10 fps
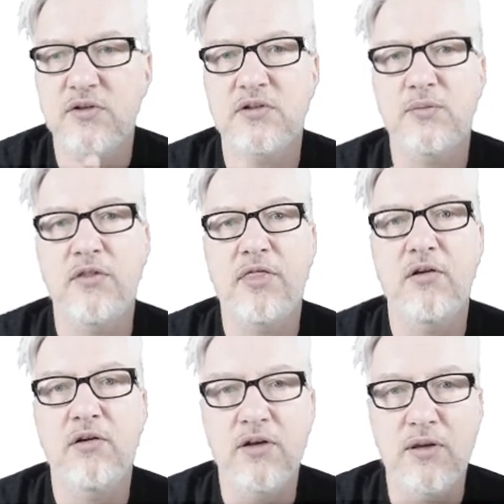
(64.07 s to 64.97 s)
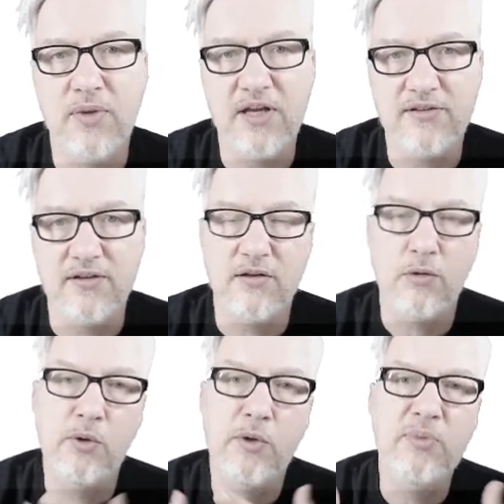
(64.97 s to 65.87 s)
talked about the learning basics. I
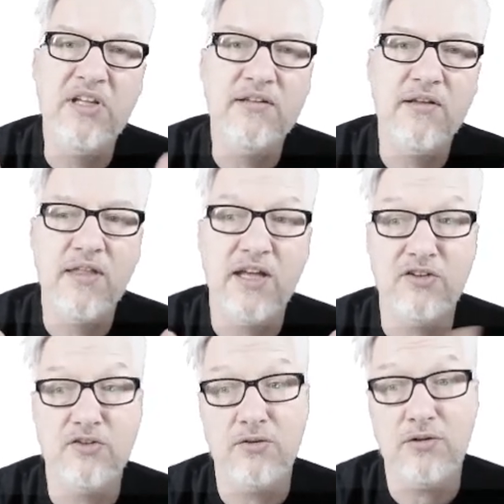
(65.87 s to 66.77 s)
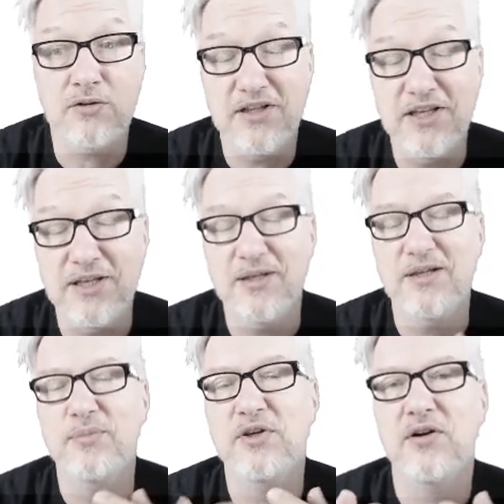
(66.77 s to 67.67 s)
will repeat that shortly
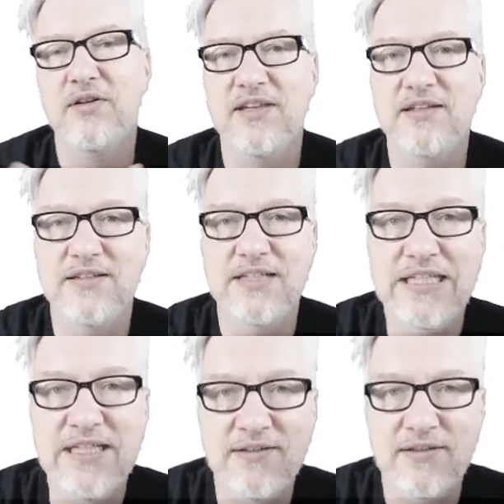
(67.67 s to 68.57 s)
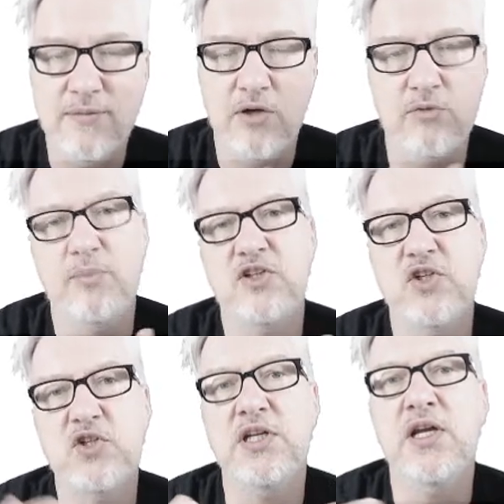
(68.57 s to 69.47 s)
because that is about
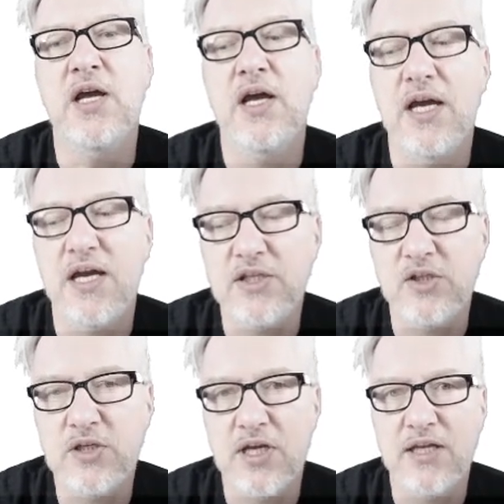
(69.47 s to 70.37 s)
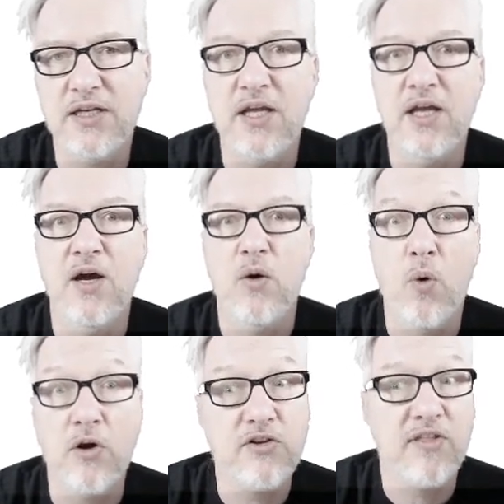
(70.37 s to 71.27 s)
repetition and you can
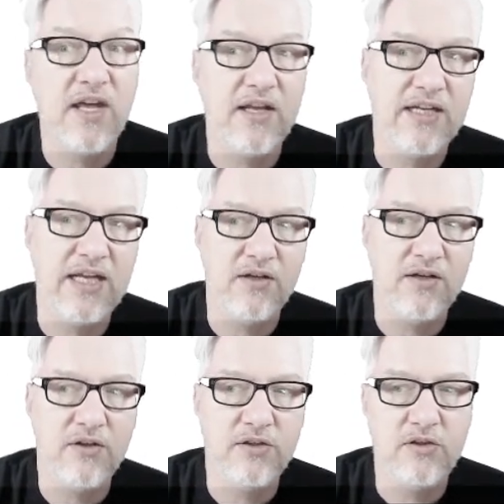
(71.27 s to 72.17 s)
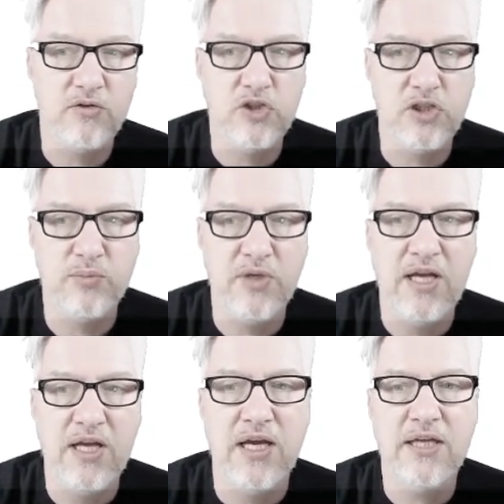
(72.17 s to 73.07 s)
watch that again on YouTube.
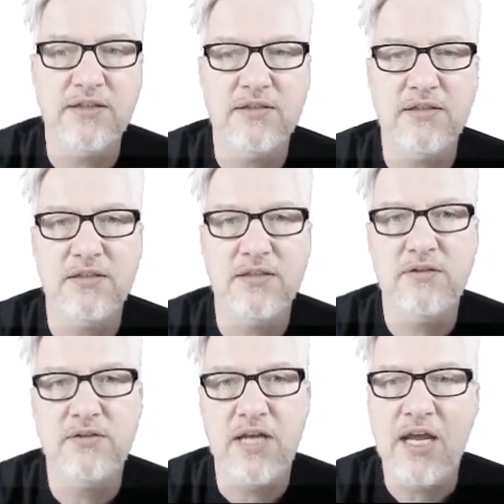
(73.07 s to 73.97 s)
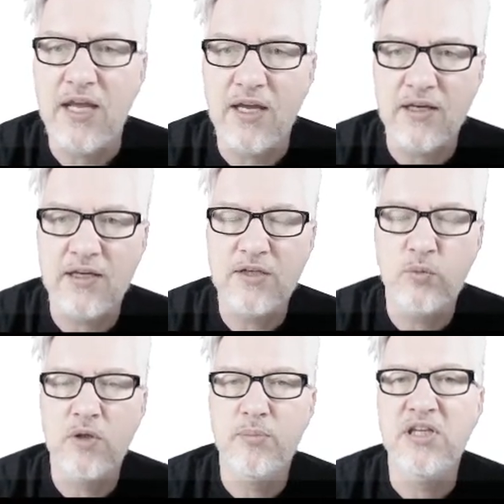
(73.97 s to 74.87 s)
And today
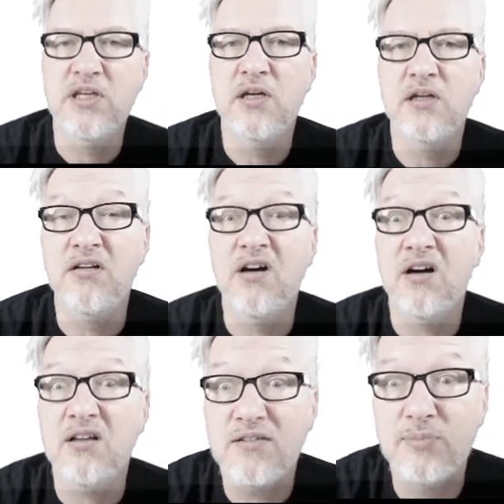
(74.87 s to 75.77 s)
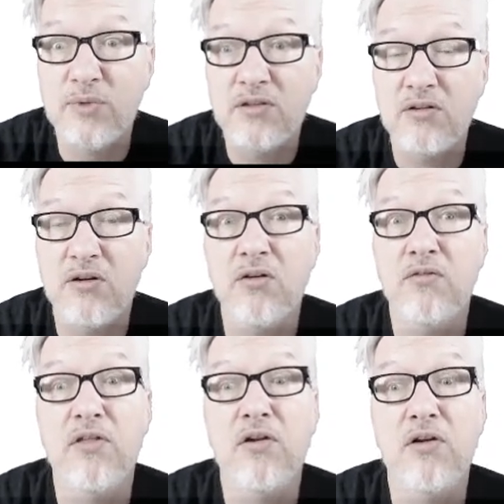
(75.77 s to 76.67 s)
it will be an enhancement
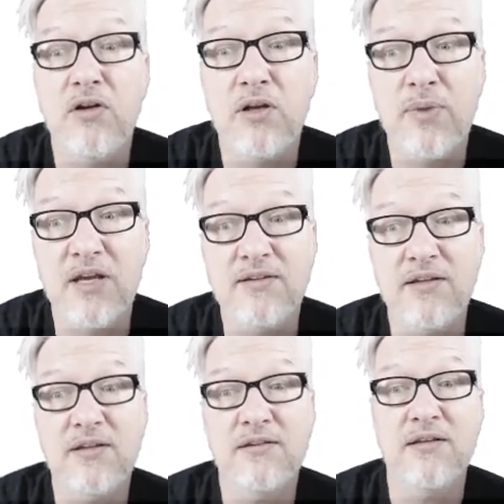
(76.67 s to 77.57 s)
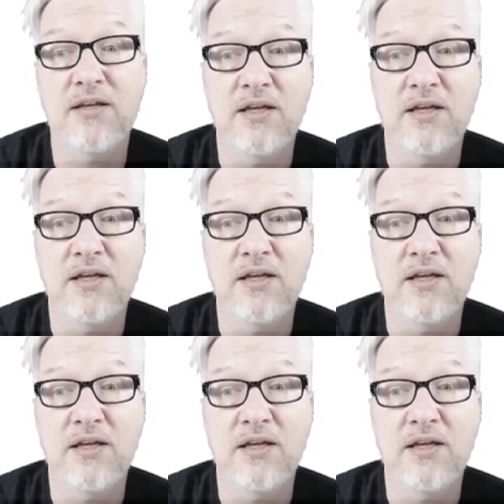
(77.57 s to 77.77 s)
of the learning basics.